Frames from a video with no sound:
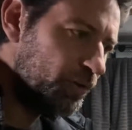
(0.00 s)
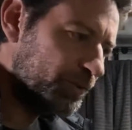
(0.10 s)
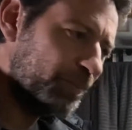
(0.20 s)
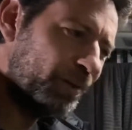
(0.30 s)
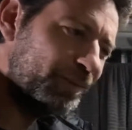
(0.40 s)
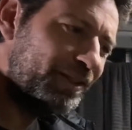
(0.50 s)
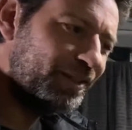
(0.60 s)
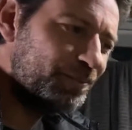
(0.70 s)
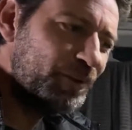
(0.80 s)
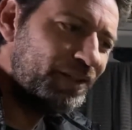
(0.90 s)
It's probably
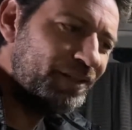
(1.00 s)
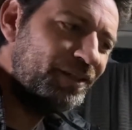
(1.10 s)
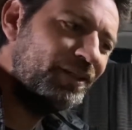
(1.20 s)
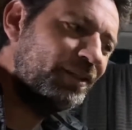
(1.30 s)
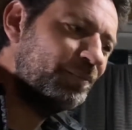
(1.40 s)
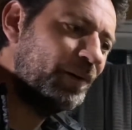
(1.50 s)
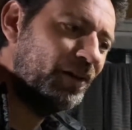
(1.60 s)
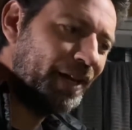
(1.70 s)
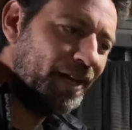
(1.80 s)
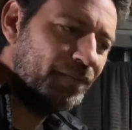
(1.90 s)
going to be
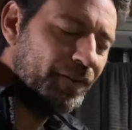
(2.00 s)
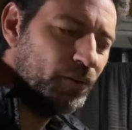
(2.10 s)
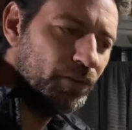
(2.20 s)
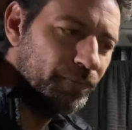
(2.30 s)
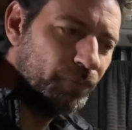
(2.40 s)
about half hour,